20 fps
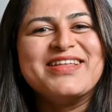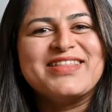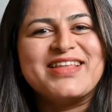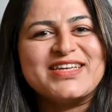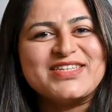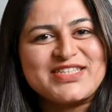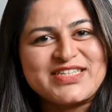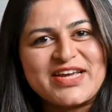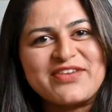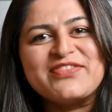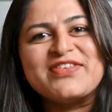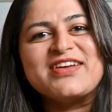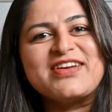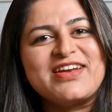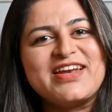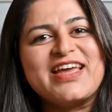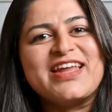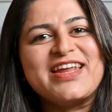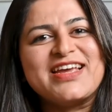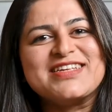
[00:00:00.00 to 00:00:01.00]
There's
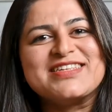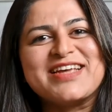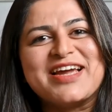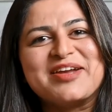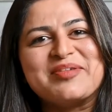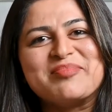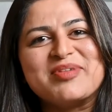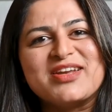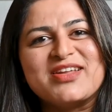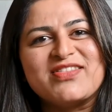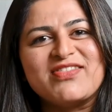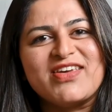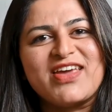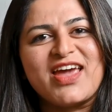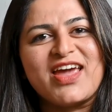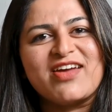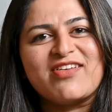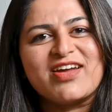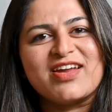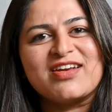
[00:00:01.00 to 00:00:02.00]
definitely an excitement in the
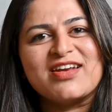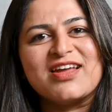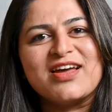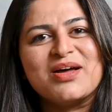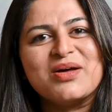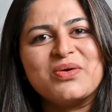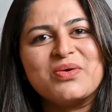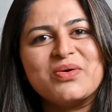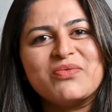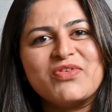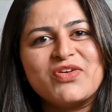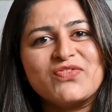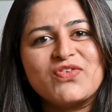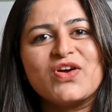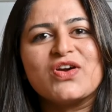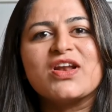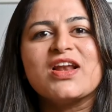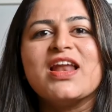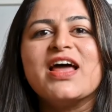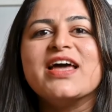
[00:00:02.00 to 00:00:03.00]
air right now. We've
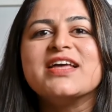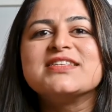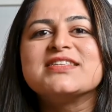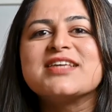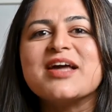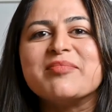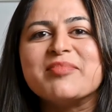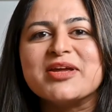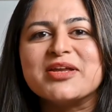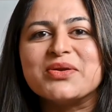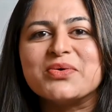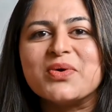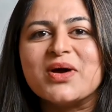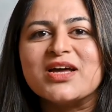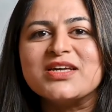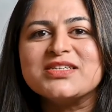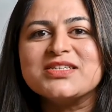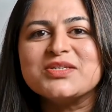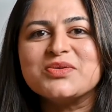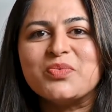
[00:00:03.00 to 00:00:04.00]
got clients coming to
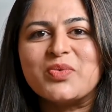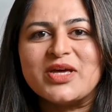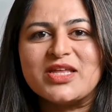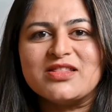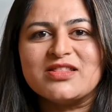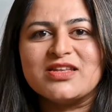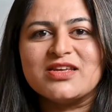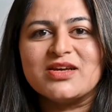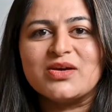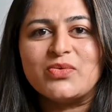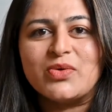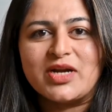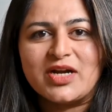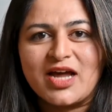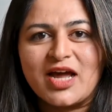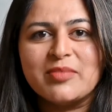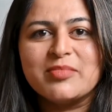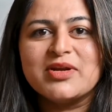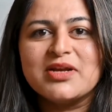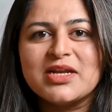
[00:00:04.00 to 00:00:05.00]
us with
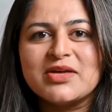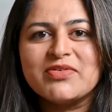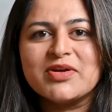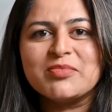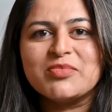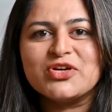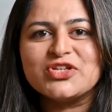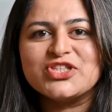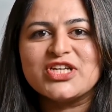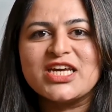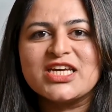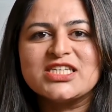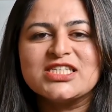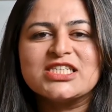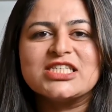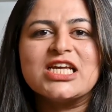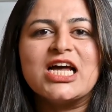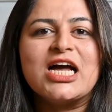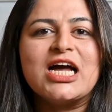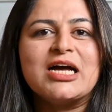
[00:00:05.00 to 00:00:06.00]
retirement living
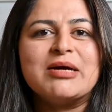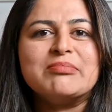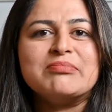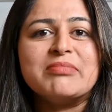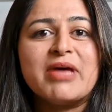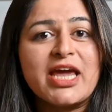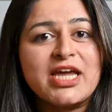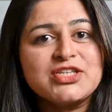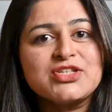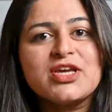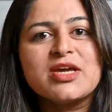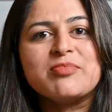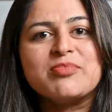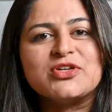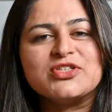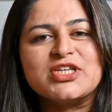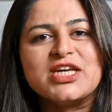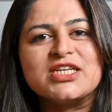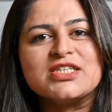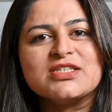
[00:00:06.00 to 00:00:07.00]
projects, aged care
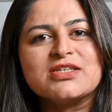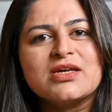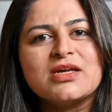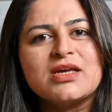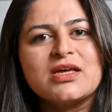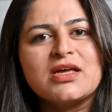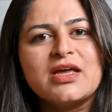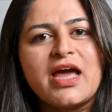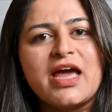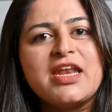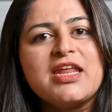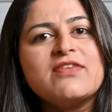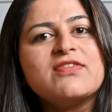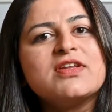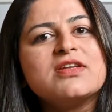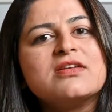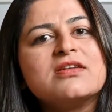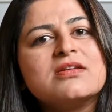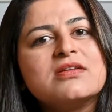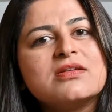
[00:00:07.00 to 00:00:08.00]
projects, and
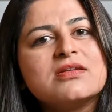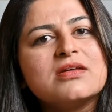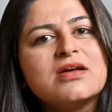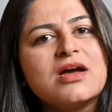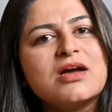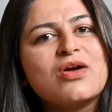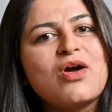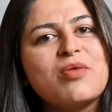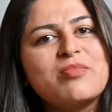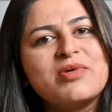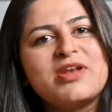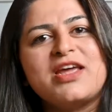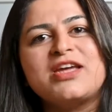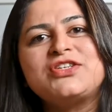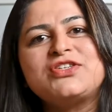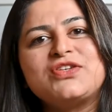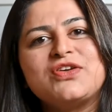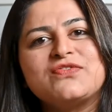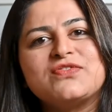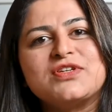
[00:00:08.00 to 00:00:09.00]
even a
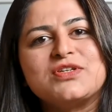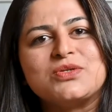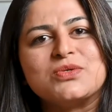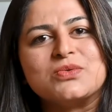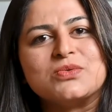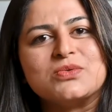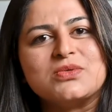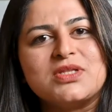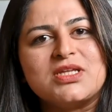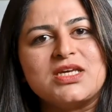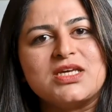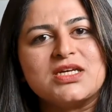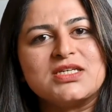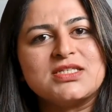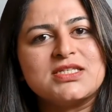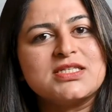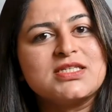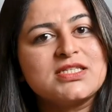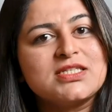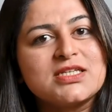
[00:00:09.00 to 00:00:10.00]
combination of the two, the
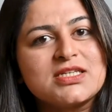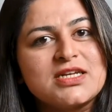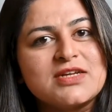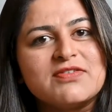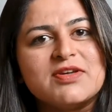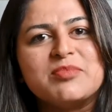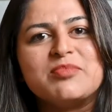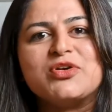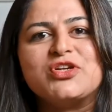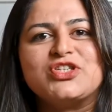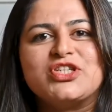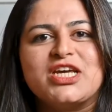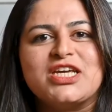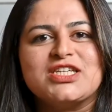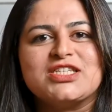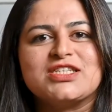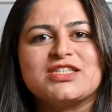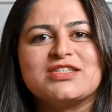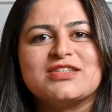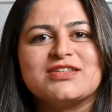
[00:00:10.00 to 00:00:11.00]
assisted living
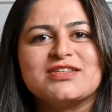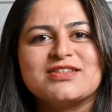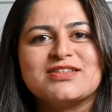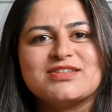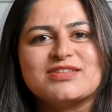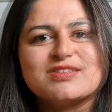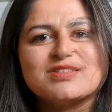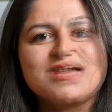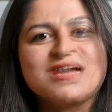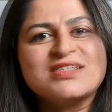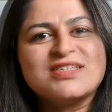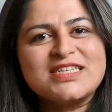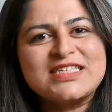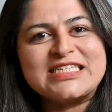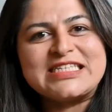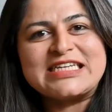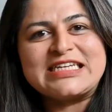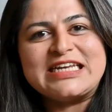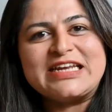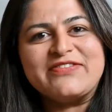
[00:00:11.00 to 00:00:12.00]
projects.
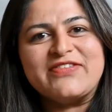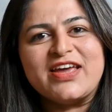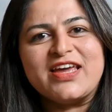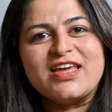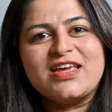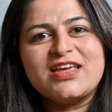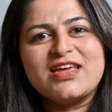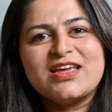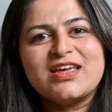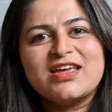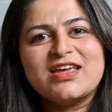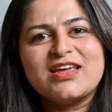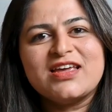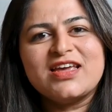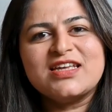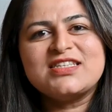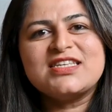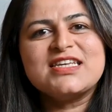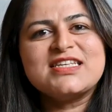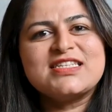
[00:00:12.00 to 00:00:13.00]
Assisted living, it's